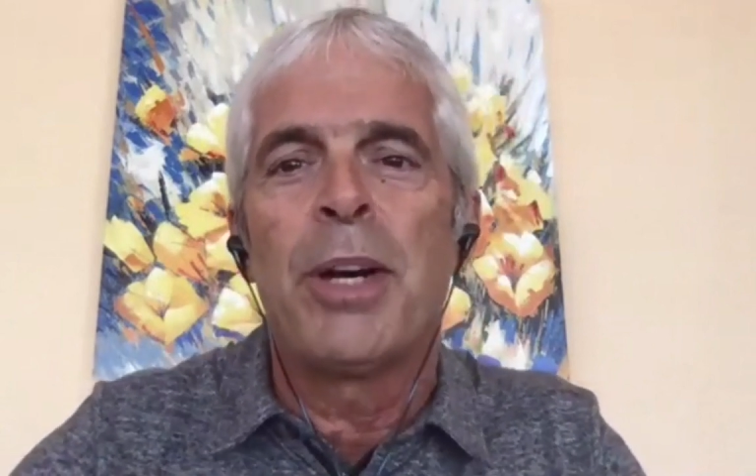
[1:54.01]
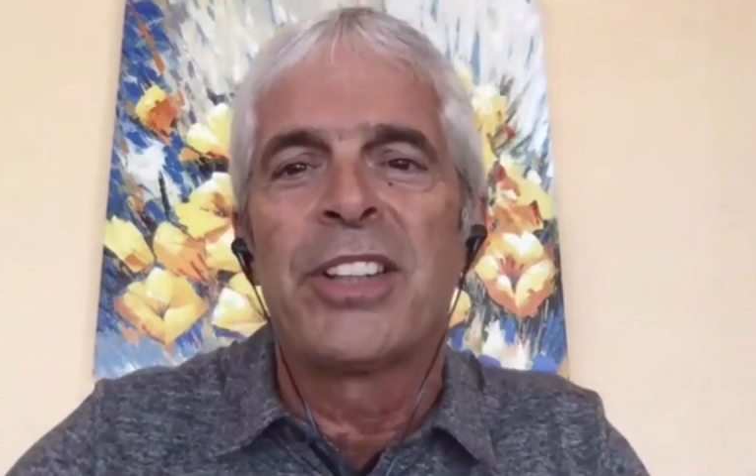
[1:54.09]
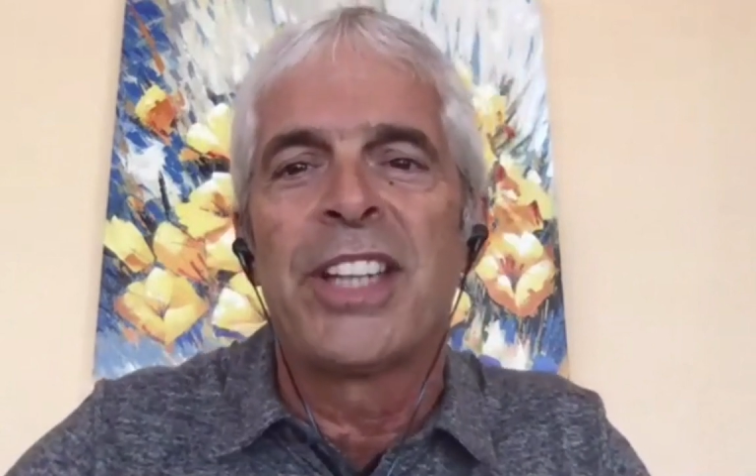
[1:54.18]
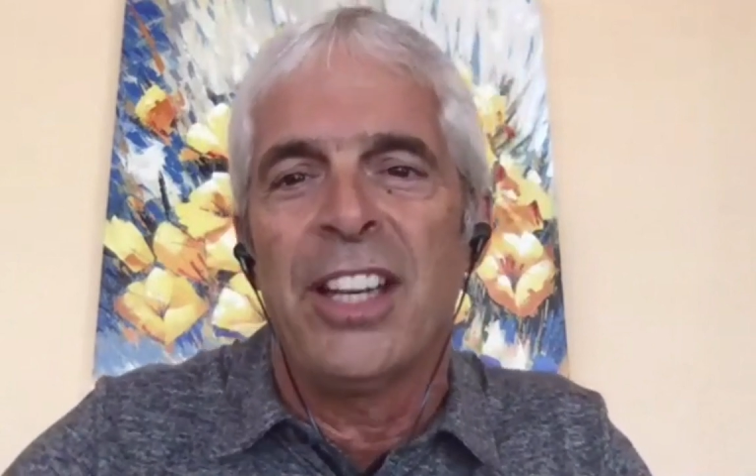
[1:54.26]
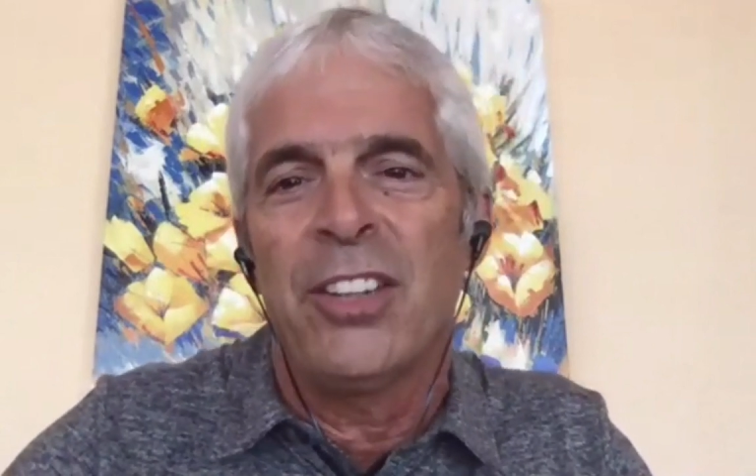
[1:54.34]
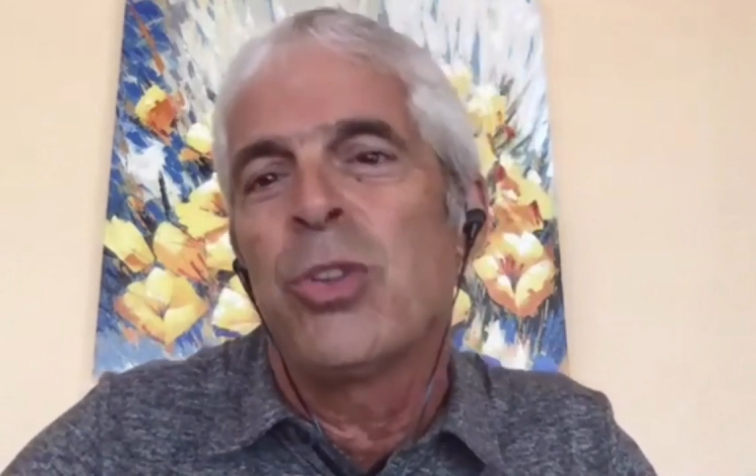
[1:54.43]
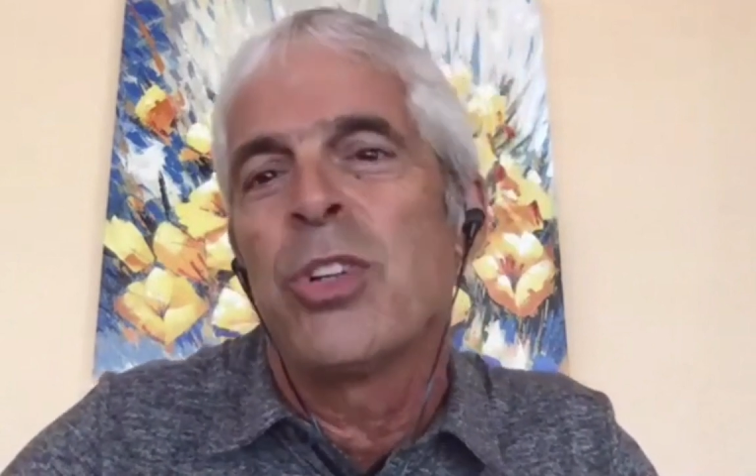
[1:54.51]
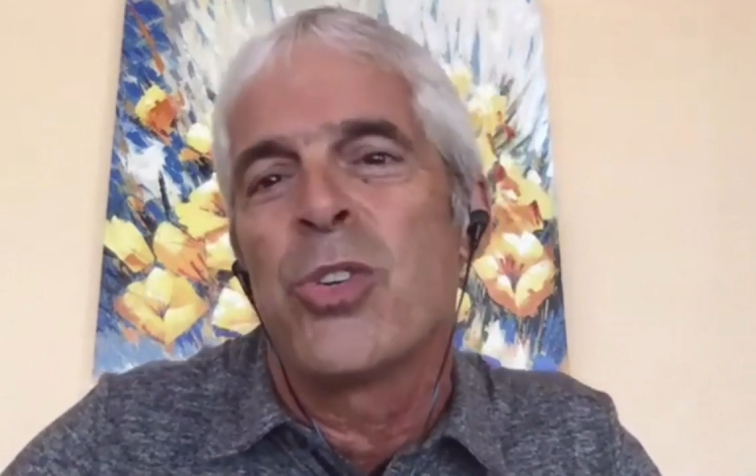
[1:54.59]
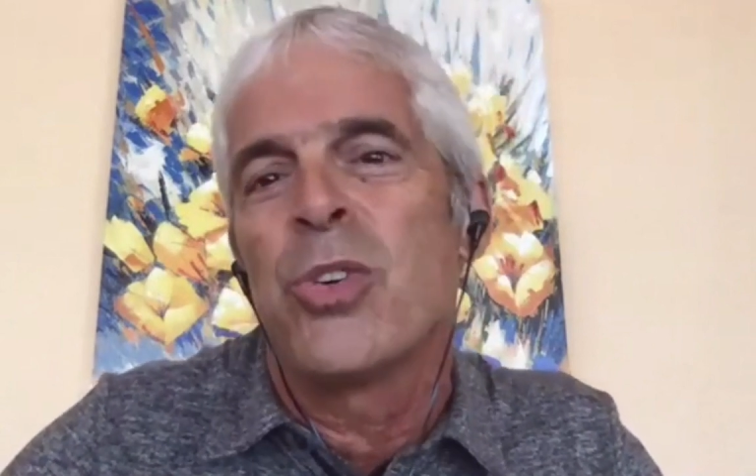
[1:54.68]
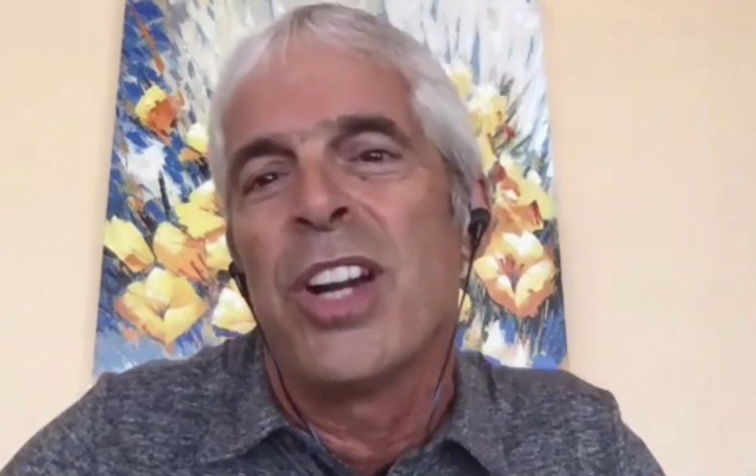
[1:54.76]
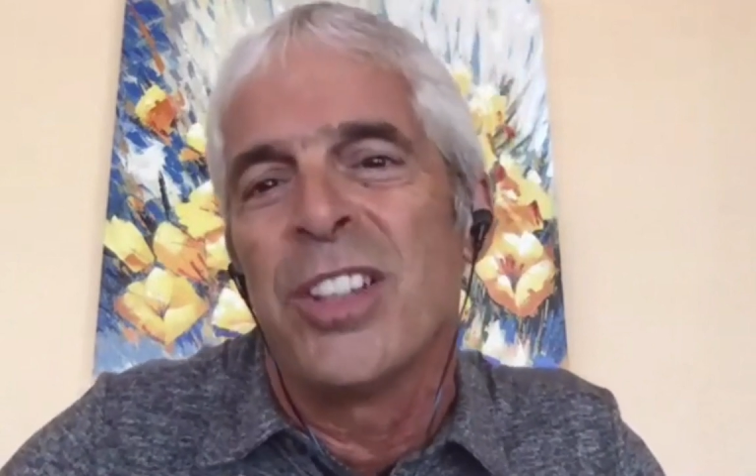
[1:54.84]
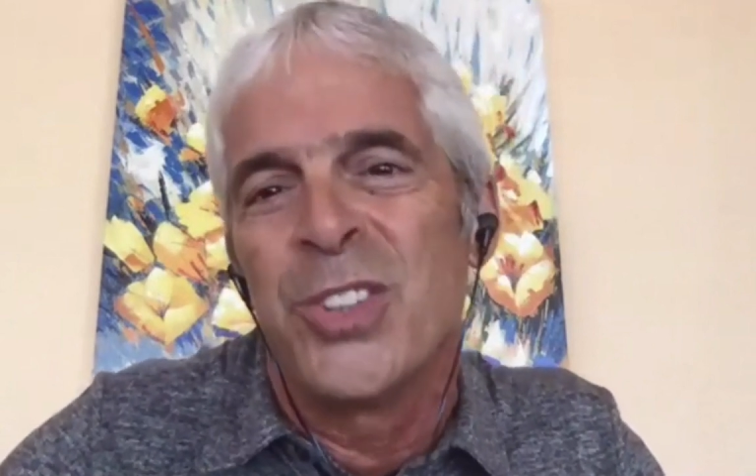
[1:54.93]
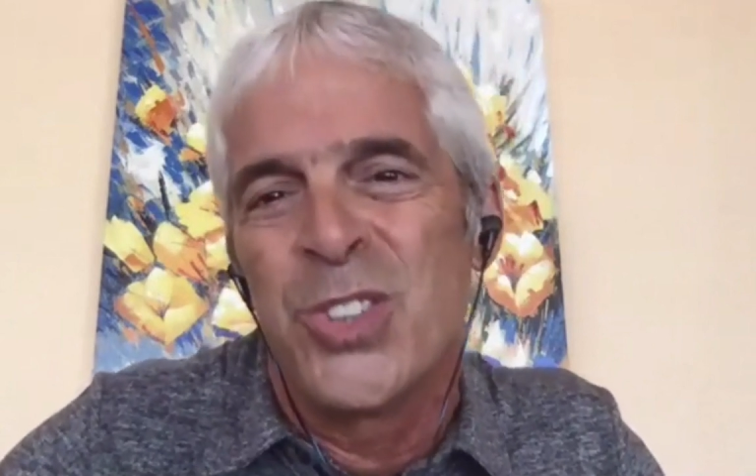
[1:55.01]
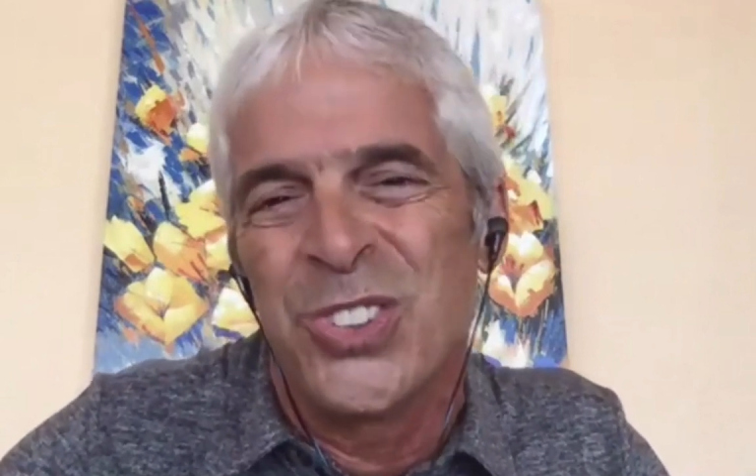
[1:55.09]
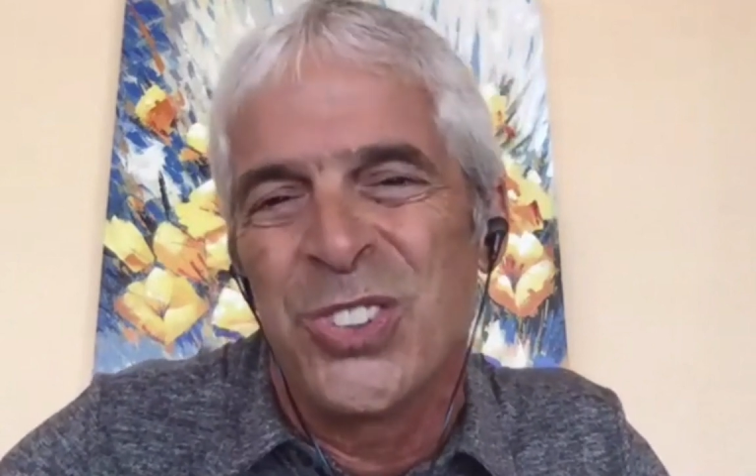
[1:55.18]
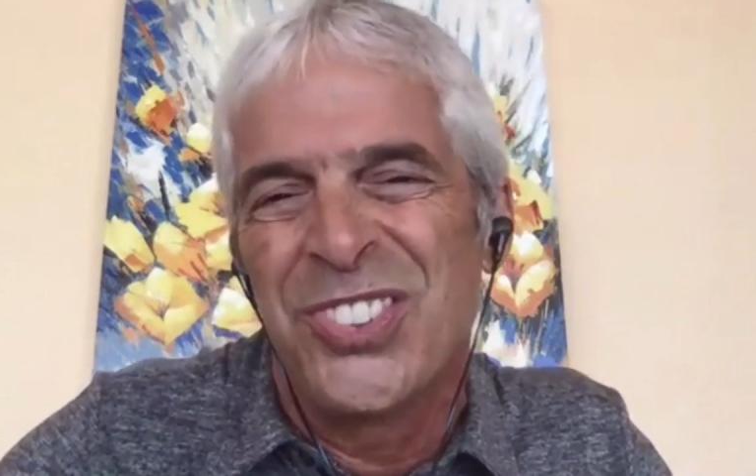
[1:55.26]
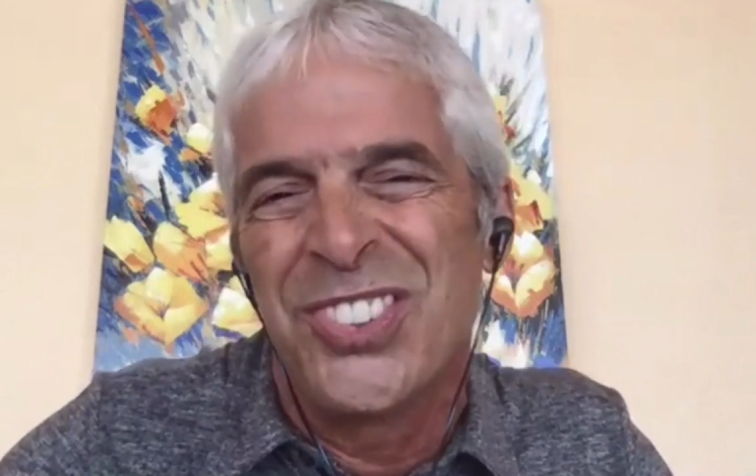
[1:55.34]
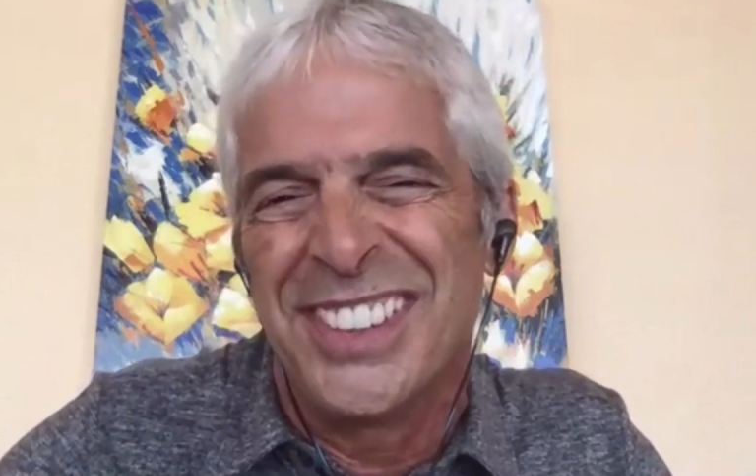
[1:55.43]

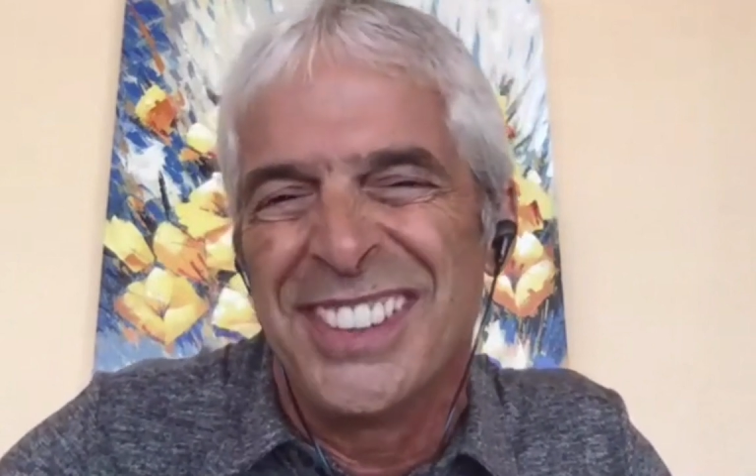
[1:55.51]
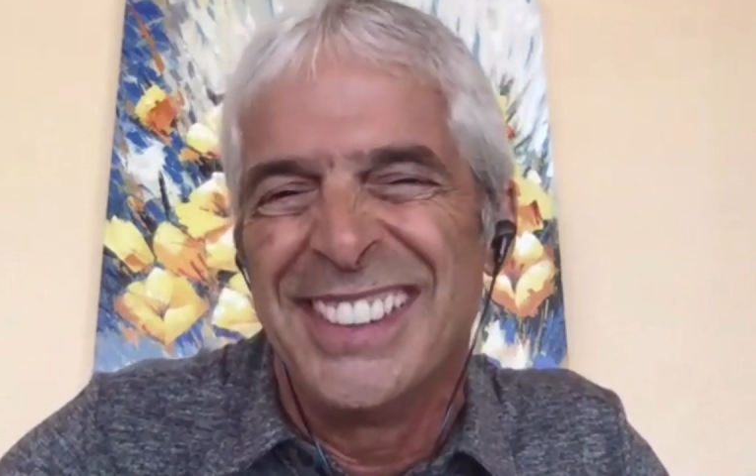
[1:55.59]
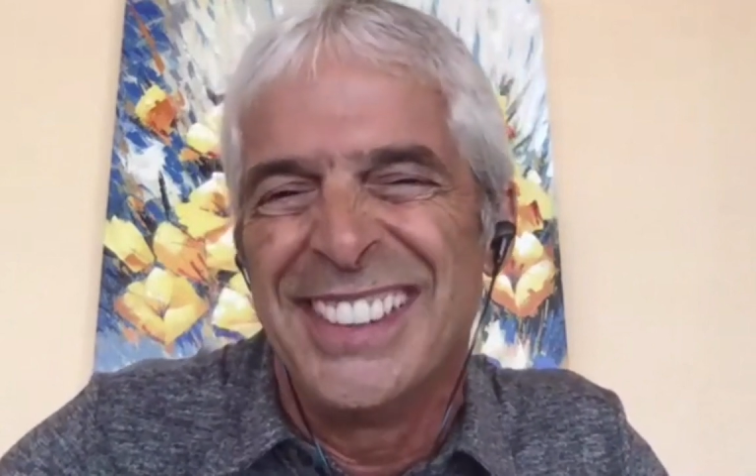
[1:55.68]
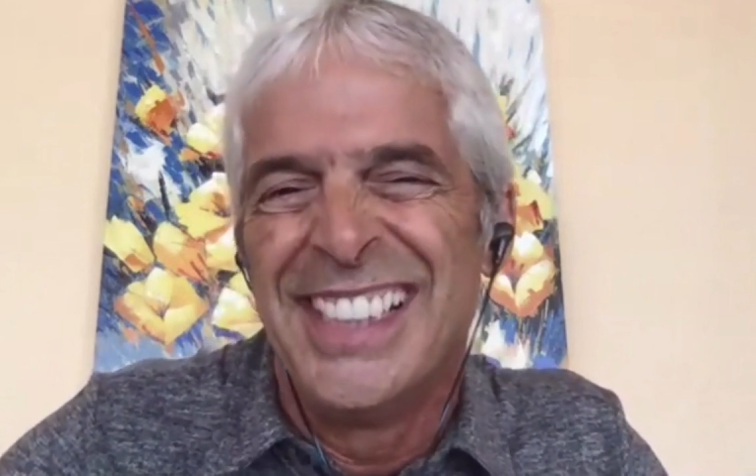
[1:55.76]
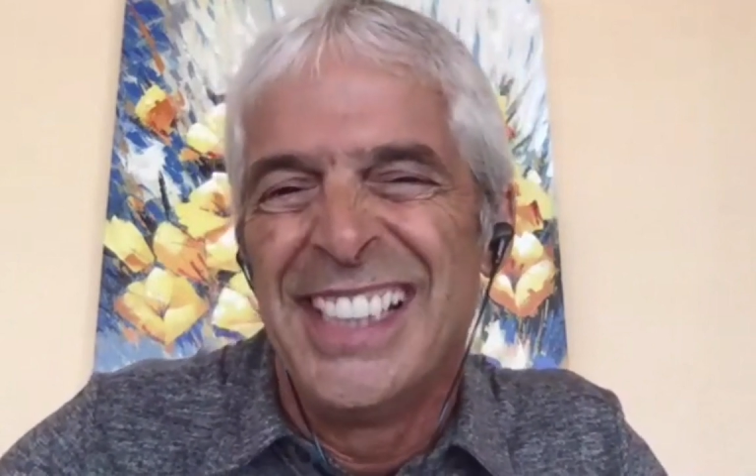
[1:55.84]
gastroenterologists and,